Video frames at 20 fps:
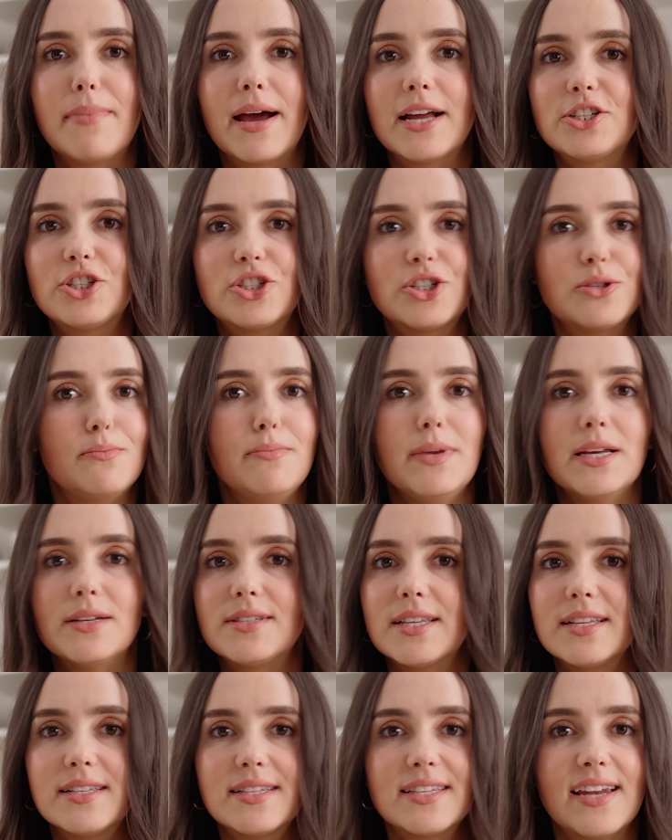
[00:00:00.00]
match
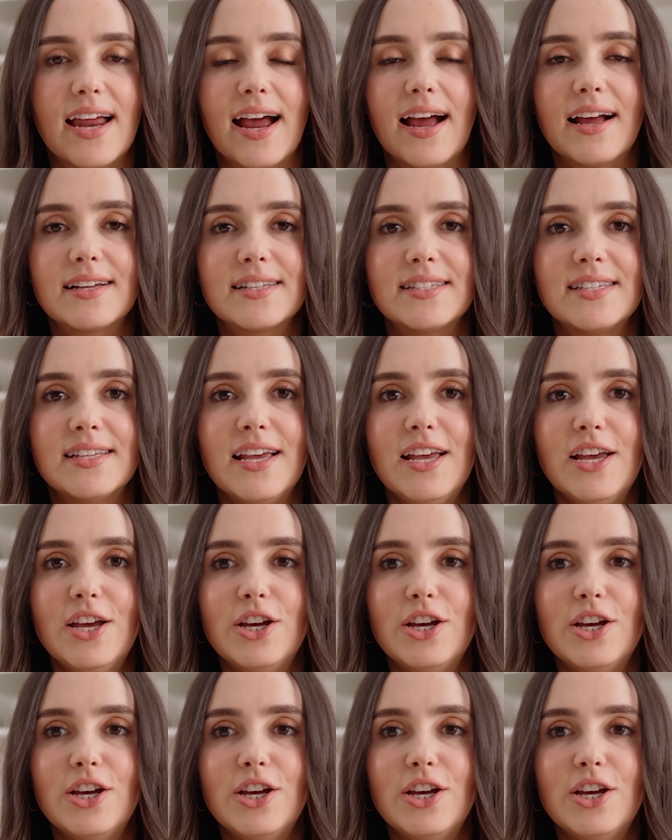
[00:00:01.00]
meals and snacks